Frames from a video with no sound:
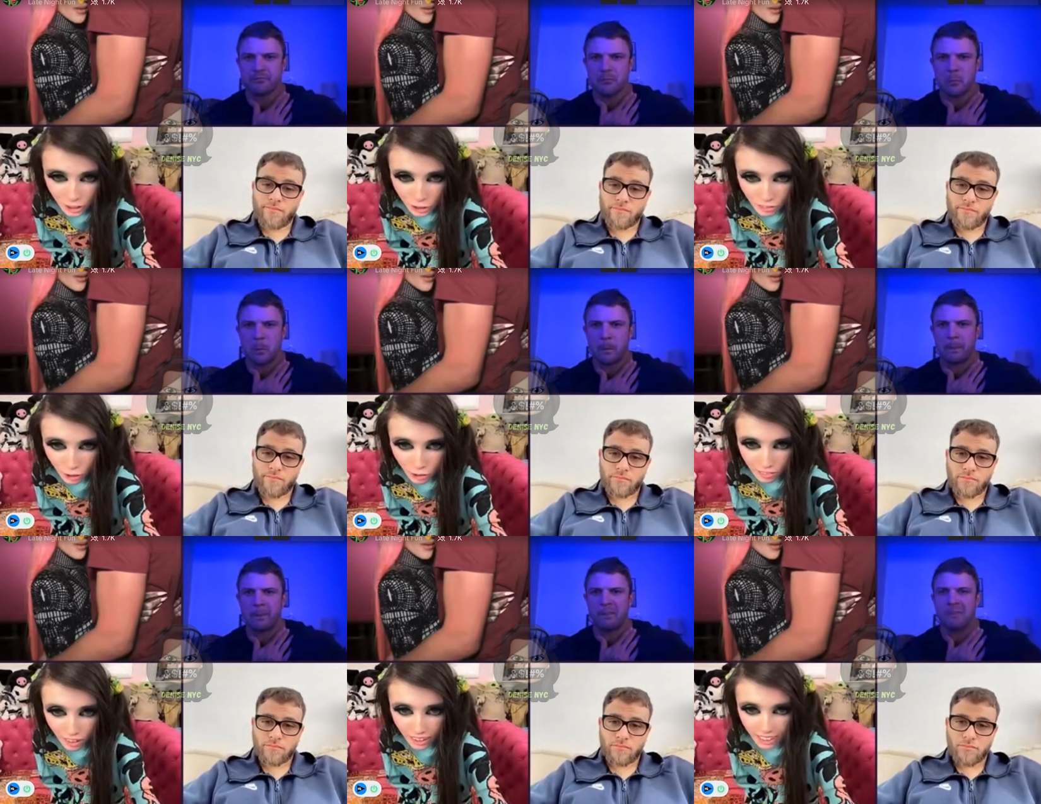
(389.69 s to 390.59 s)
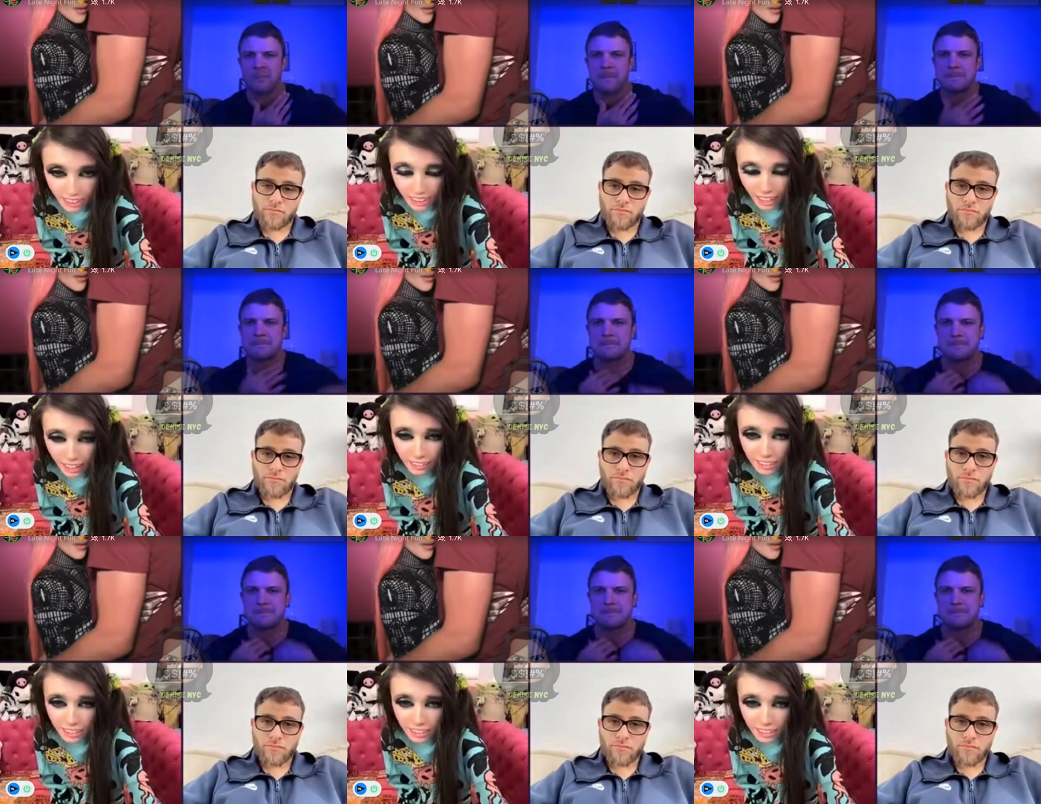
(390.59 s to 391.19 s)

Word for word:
Speaker 1: Lokalani. Exactly.